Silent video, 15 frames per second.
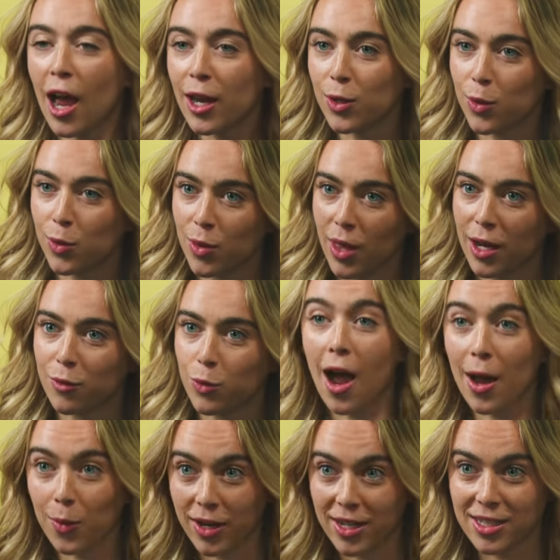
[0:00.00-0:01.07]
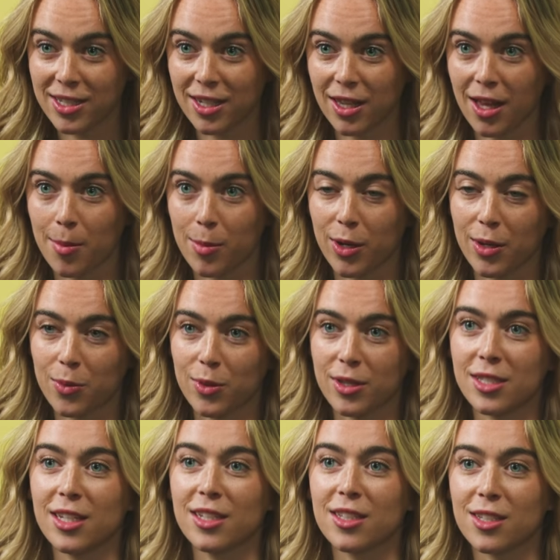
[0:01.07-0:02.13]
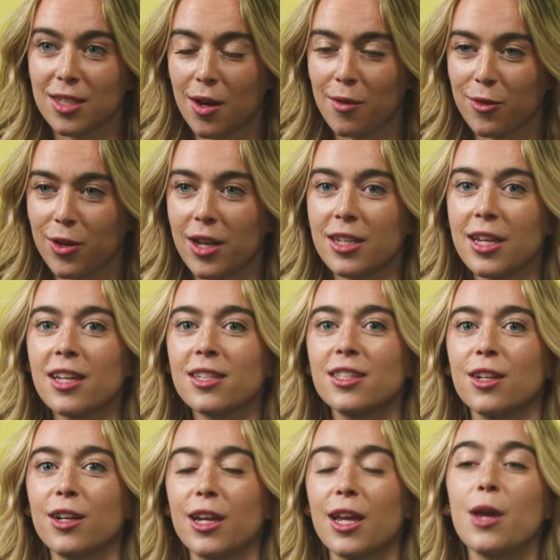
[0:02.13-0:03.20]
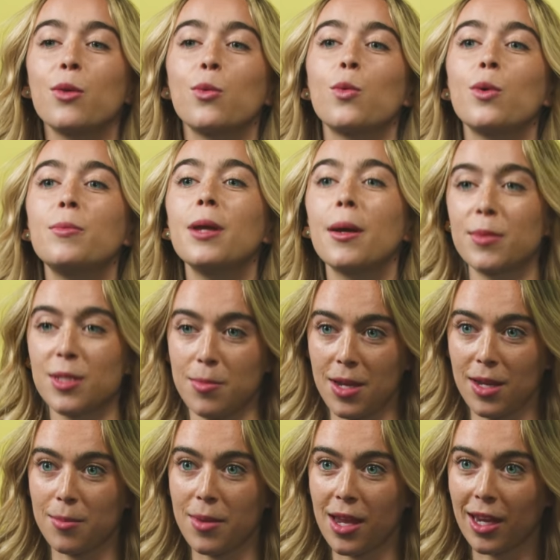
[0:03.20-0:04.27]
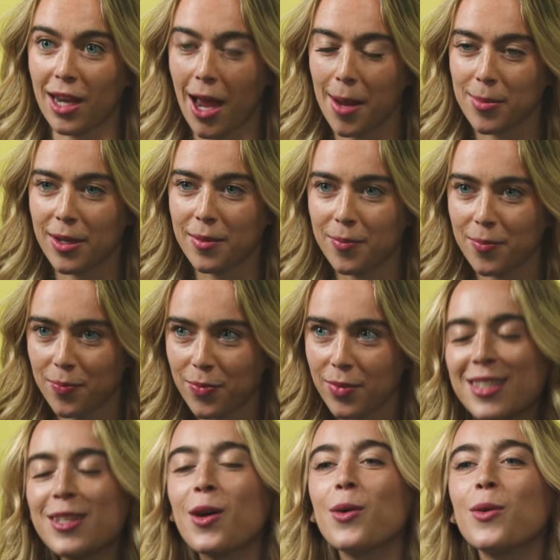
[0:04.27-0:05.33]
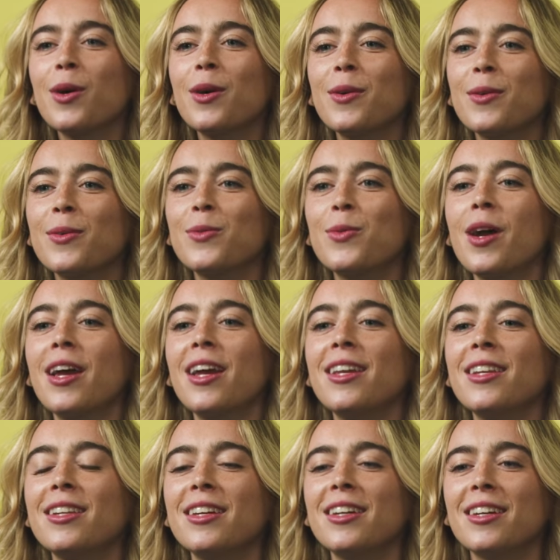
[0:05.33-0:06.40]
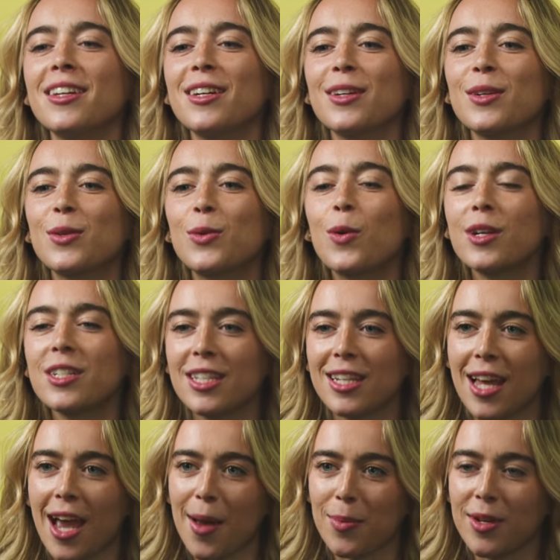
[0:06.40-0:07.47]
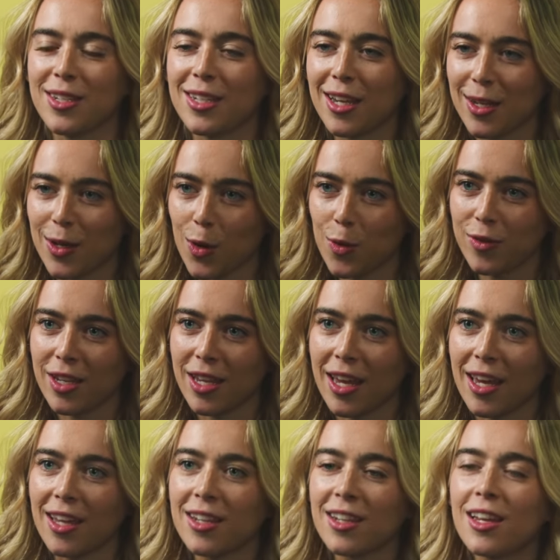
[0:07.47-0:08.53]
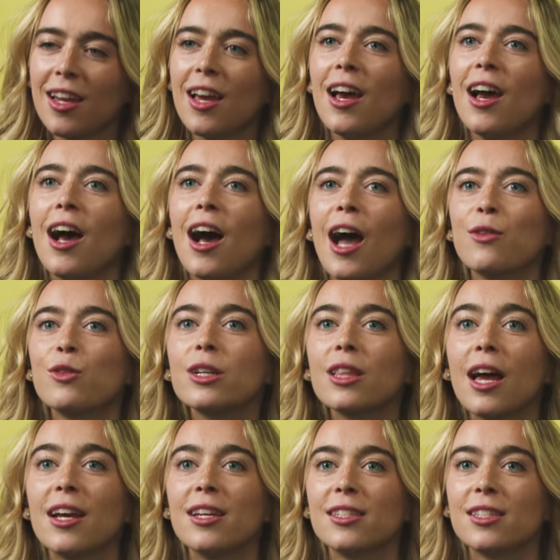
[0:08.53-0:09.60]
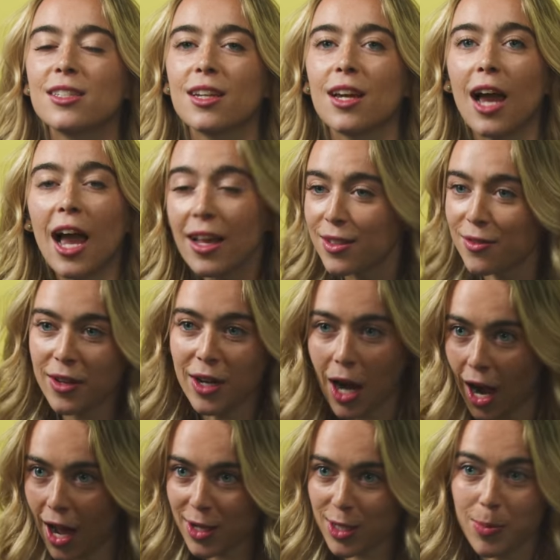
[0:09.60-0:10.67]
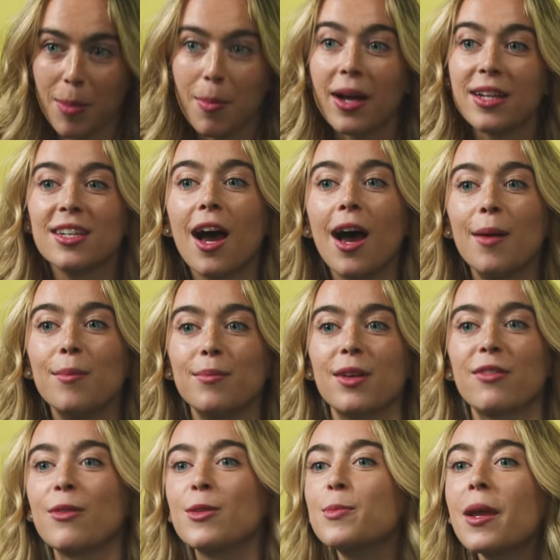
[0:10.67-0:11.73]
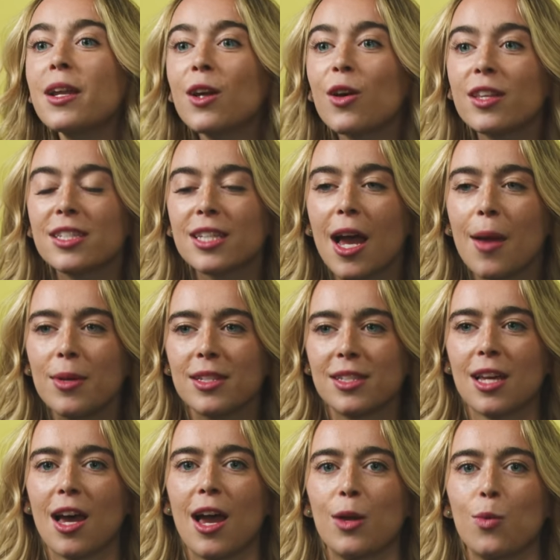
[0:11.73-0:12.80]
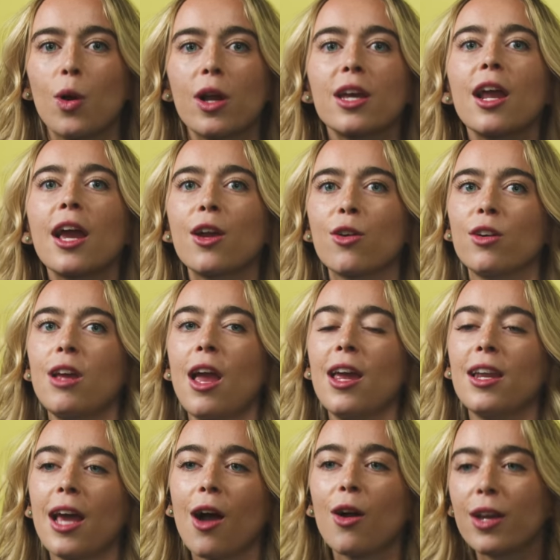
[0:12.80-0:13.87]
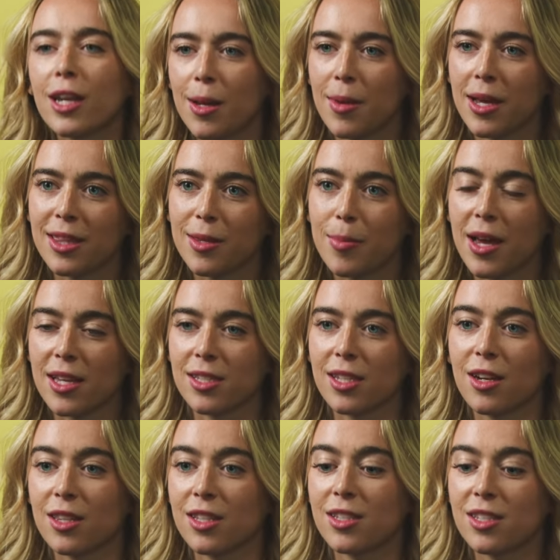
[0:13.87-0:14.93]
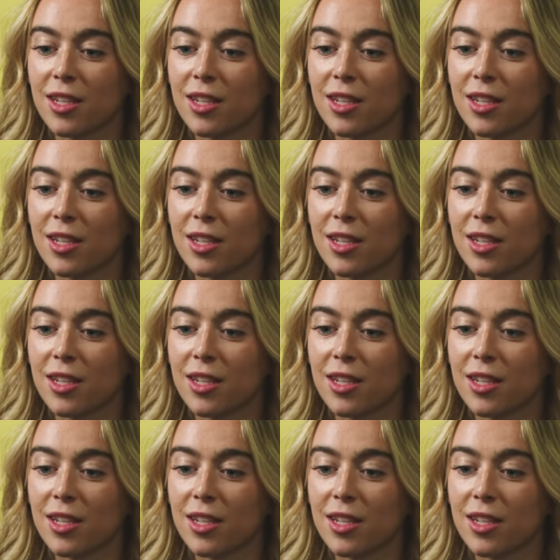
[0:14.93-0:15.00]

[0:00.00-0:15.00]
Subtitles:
I knew that if I wanted to collaborate with Seek Discomfort and Yes Theory, it would be up to me to make it happen. So when quarantine happened and COVID hit, I realized I had to figure out how to spend my time. If I'm spending all this time inside, what can I create? How can I make the best out of this